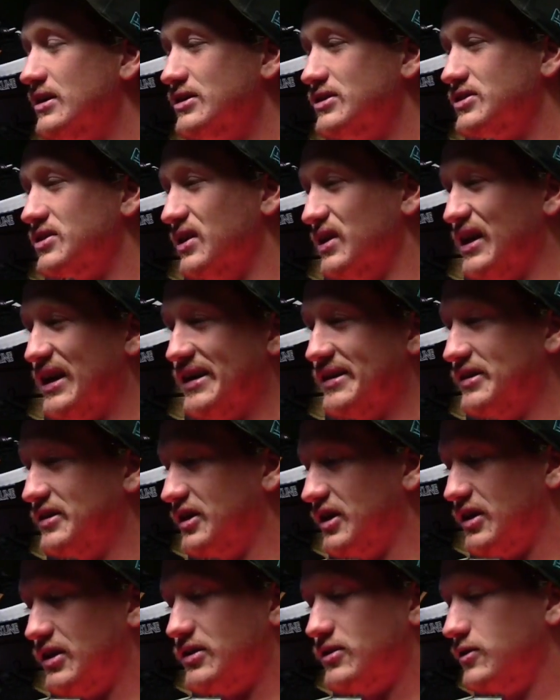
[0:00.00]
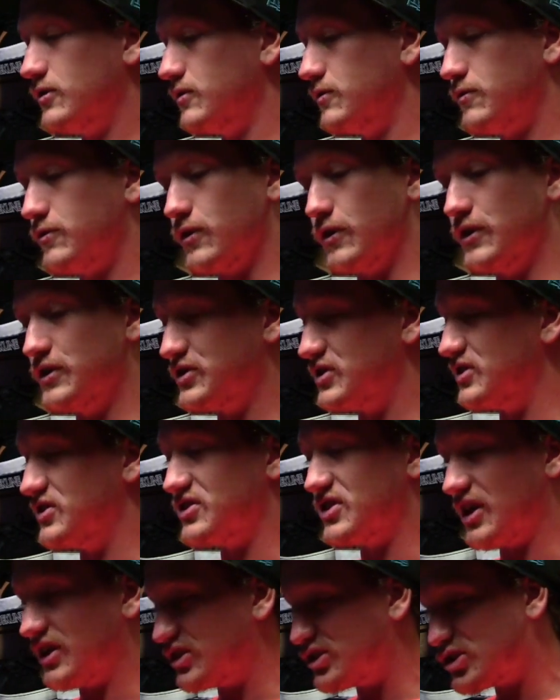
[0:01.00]
So, like, for
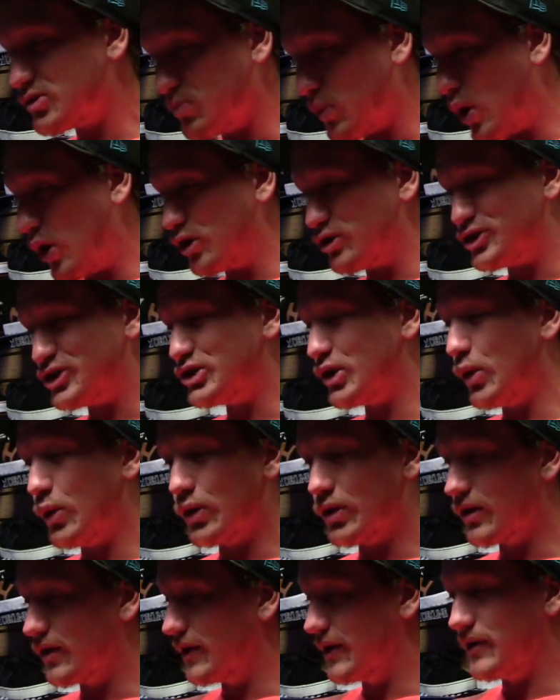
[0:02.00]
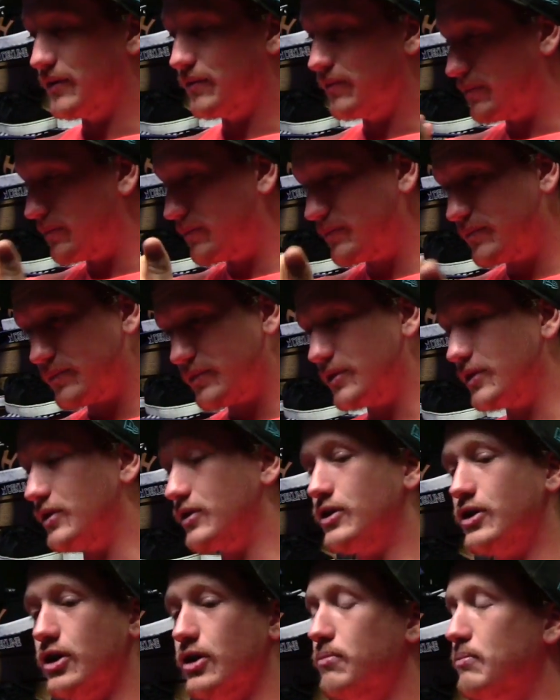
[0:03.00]
instance, like, small shoulder and
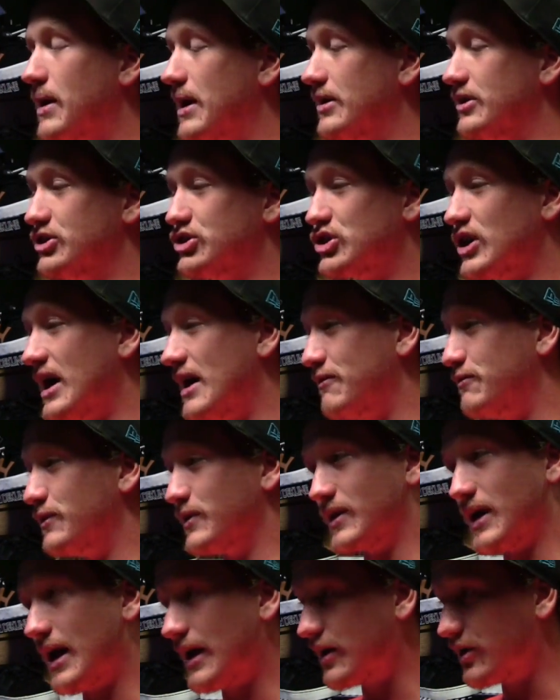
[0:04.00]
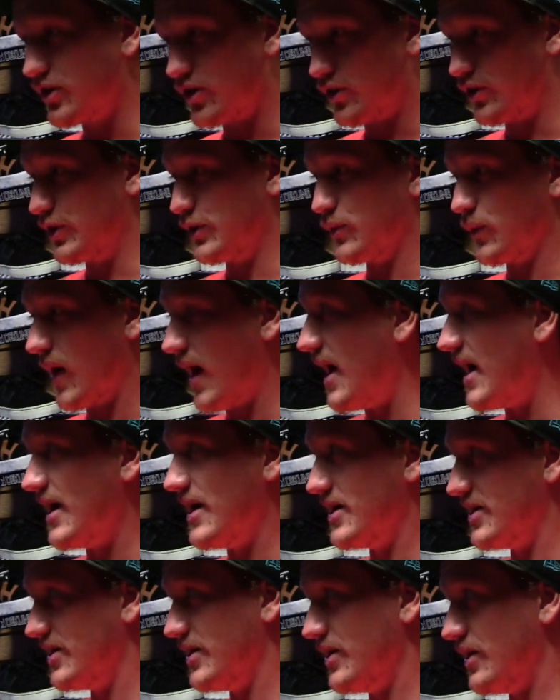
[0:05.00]
good amount of traffic, I can only
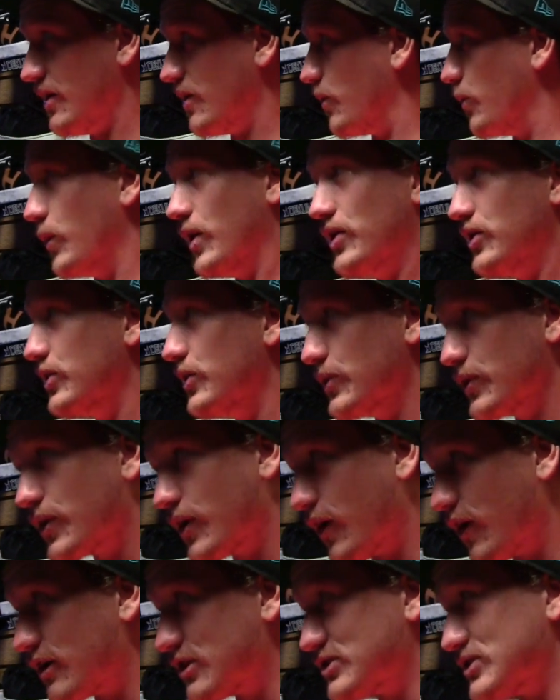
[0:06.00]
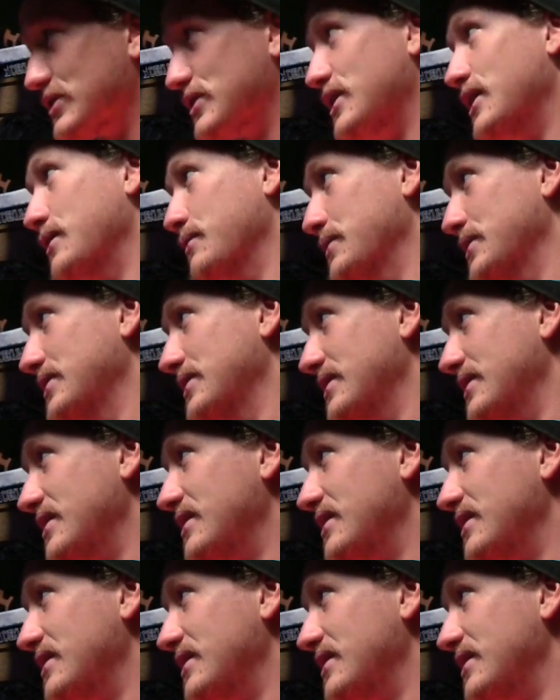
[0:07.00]
ride when no cars are coming.